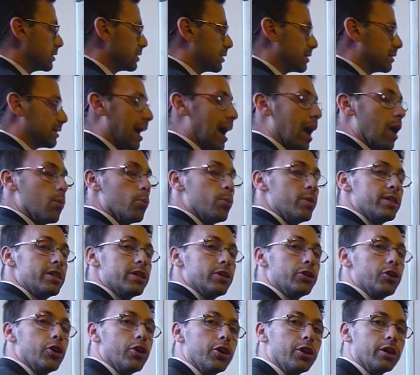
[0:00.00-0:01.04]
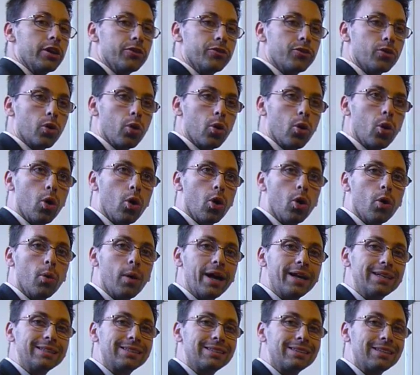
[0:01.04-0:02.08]
Start with the units.
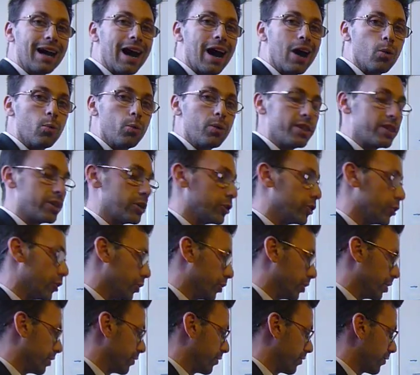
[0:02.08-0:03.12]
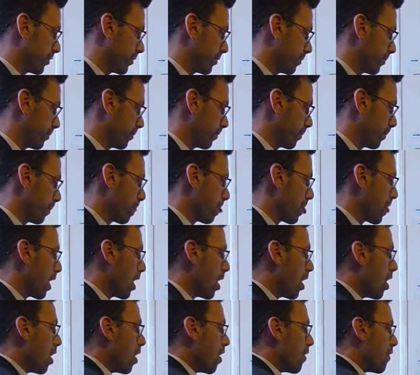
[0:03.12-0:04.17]
Always start with the units.
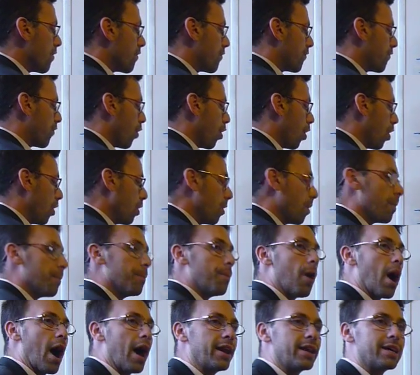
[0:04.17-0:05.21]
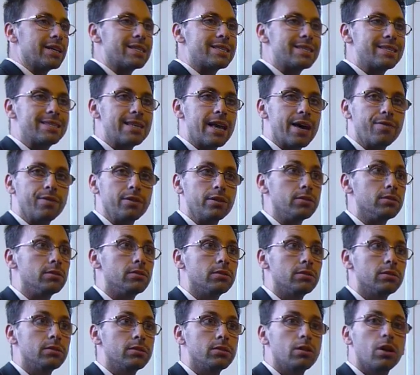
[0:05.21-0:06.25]
4 minus 7.
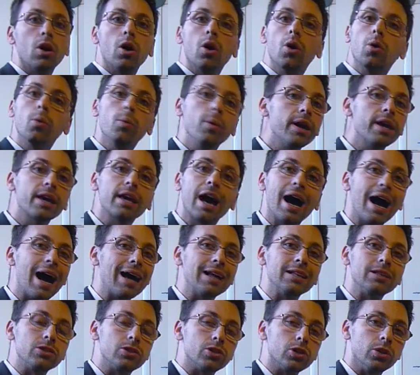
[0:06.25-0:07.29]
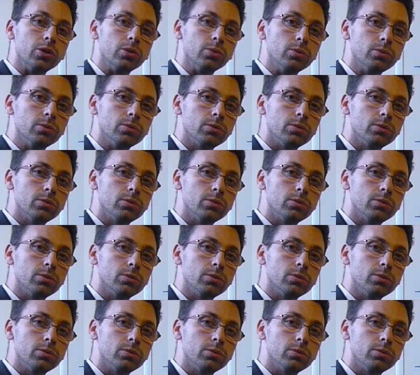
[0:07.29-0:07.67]
We can't do.